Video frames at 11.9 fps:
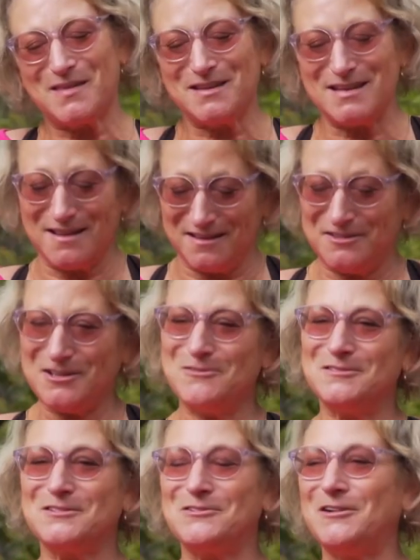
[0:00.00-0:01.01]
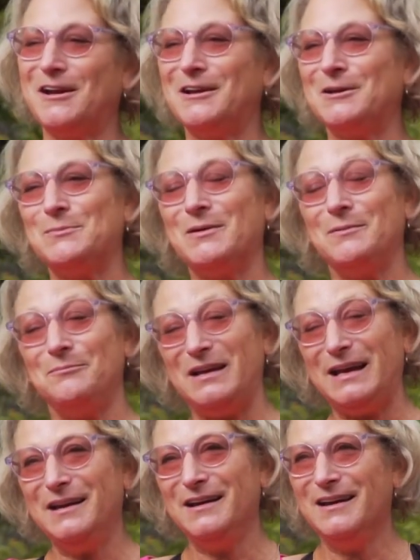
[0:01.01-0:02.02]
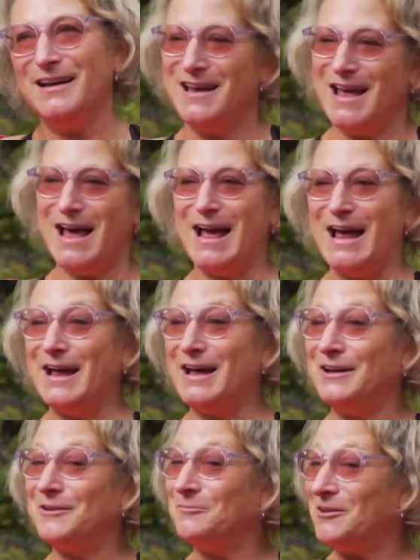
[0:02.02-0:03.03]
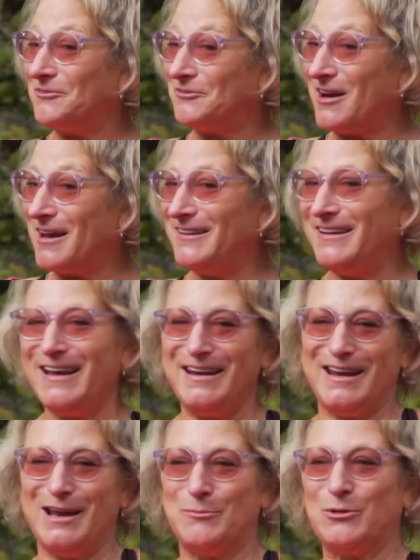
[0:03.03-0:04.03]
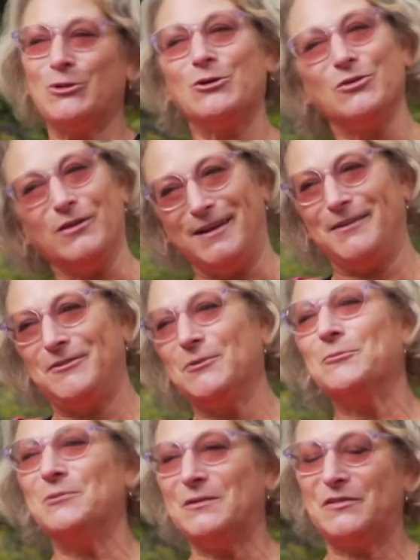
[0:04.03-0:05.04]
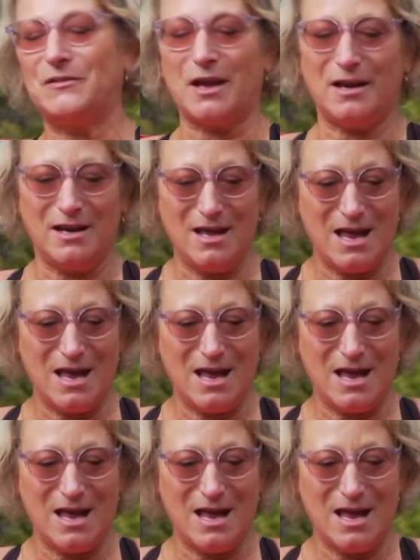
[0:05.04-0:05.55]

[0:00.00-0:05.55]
The Daily Show was created by me and my friend and neighbor, Lizz Winstead.